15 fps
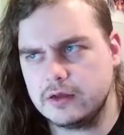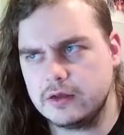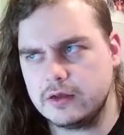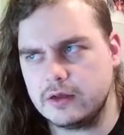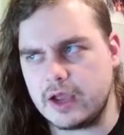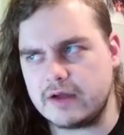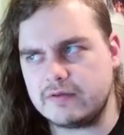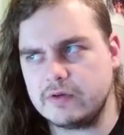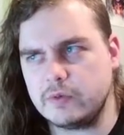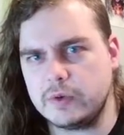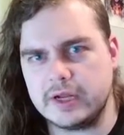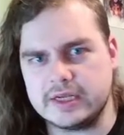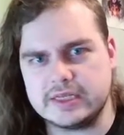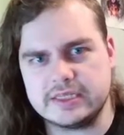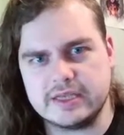everyone
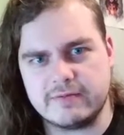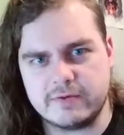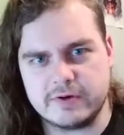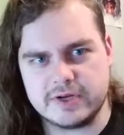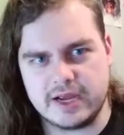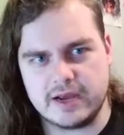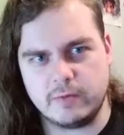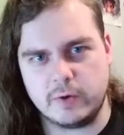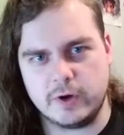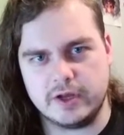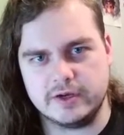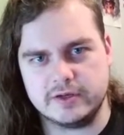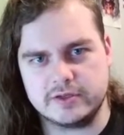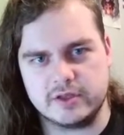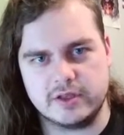except for Damwon,
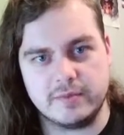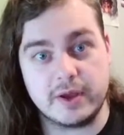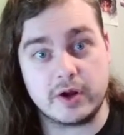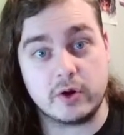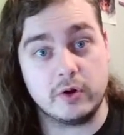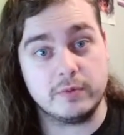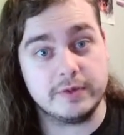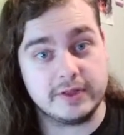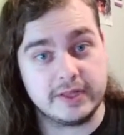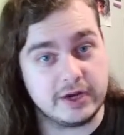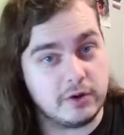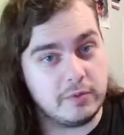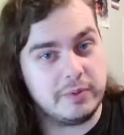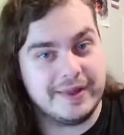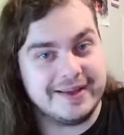so they better hope that they don't
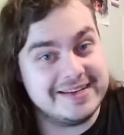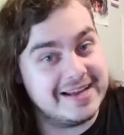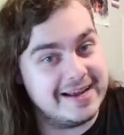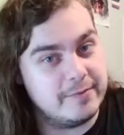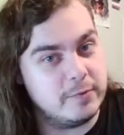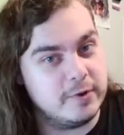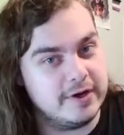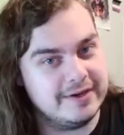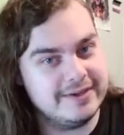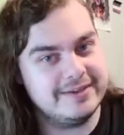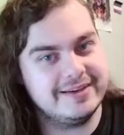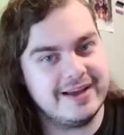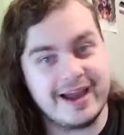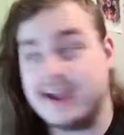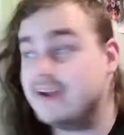play Damwon.
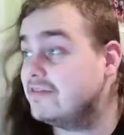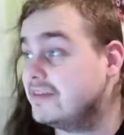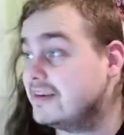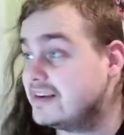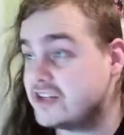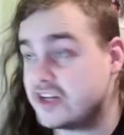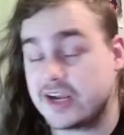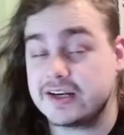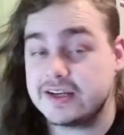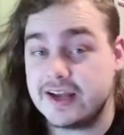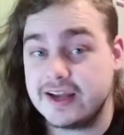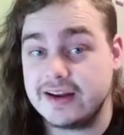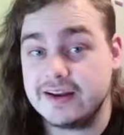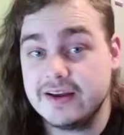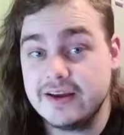I haven't checked yet
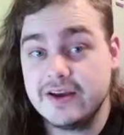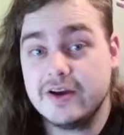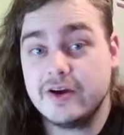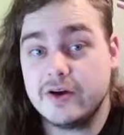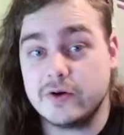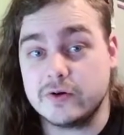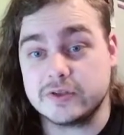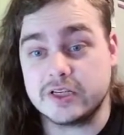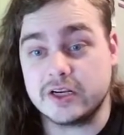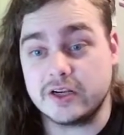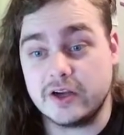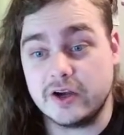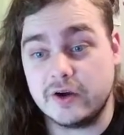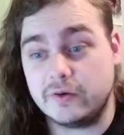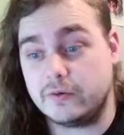who's going to
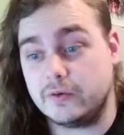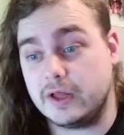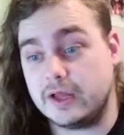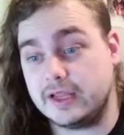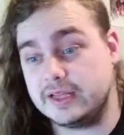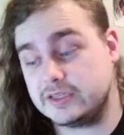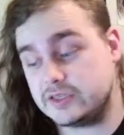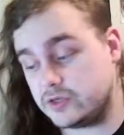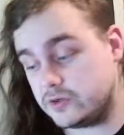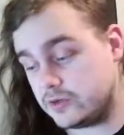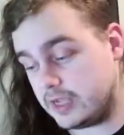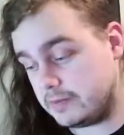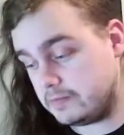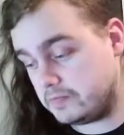go against who yet.